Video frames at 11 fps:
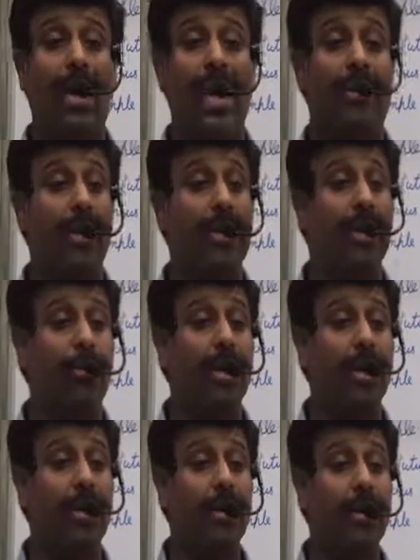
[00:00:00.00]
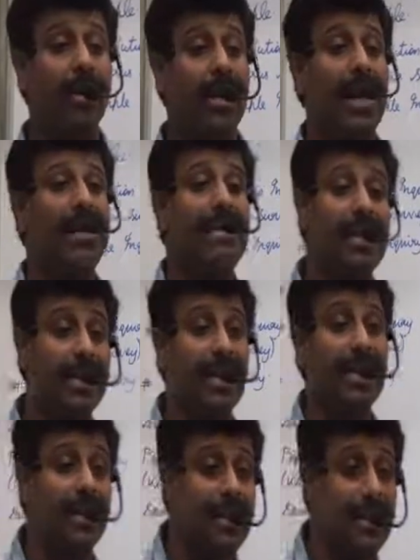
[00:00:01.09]
an average how many kites are
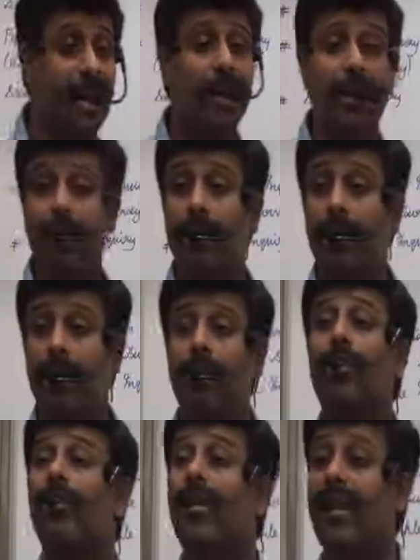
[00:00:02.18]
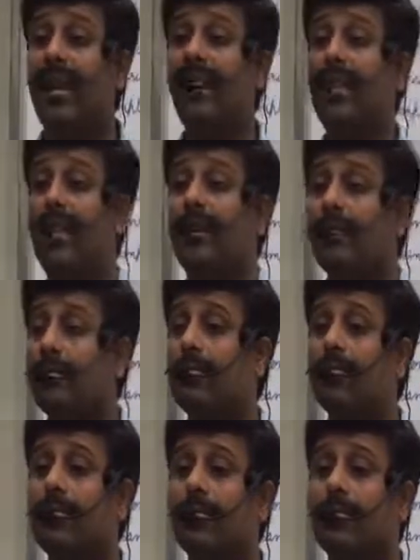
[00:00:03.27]
there in the sky, very difficult.
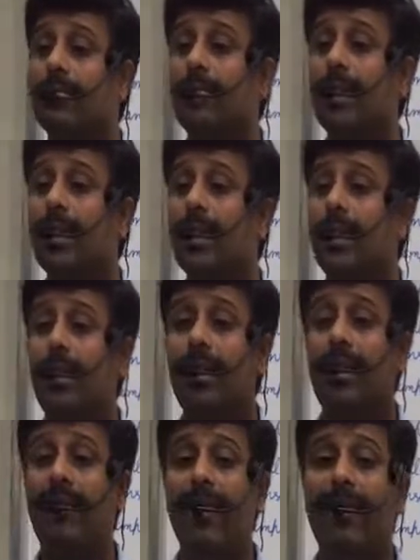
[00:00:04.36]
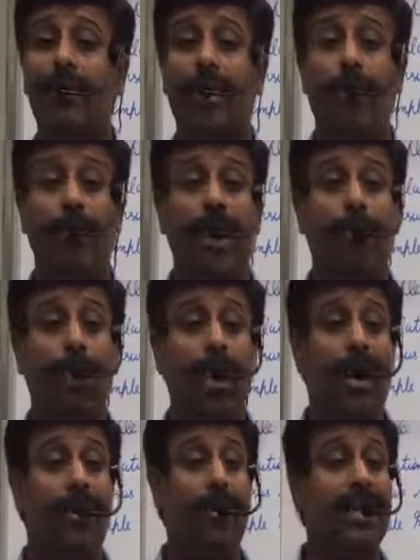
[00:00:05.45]
Even if you employ
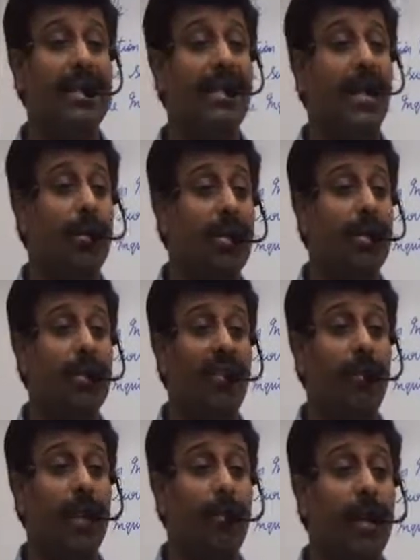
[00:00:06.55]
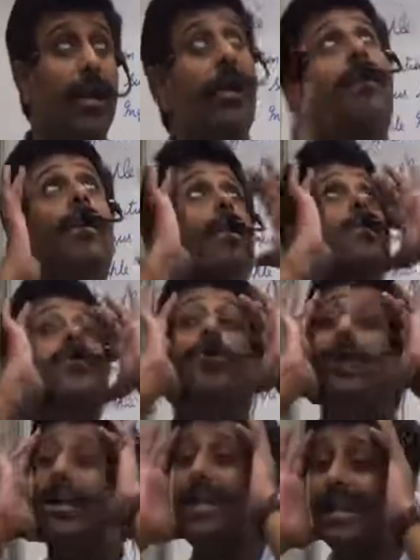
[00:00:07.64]
hundreds and thousands of people, they continue
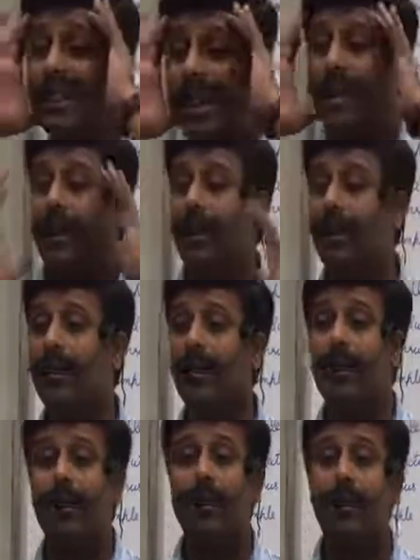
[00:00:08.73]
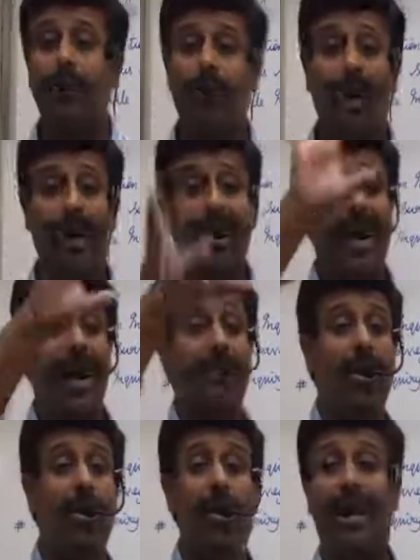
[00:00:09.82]
looking at the sky. One kite
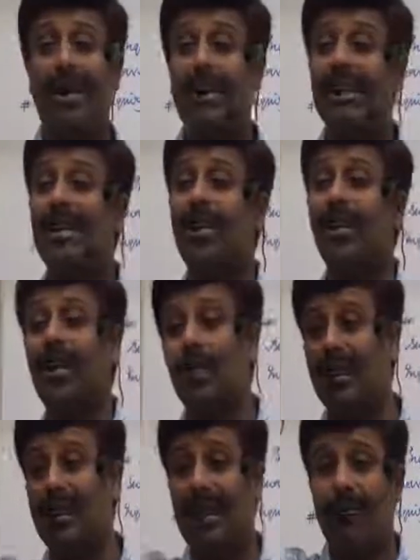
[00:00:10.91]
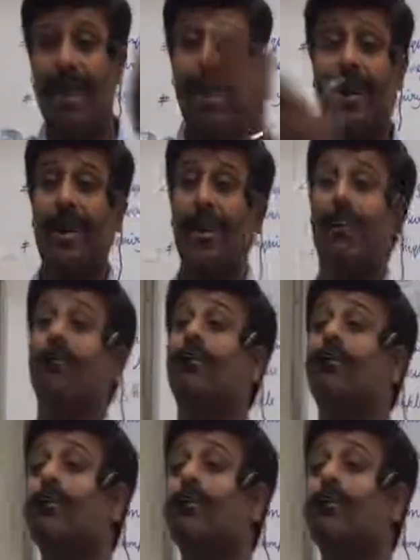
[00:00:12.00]
will go and other side will count the same kite again.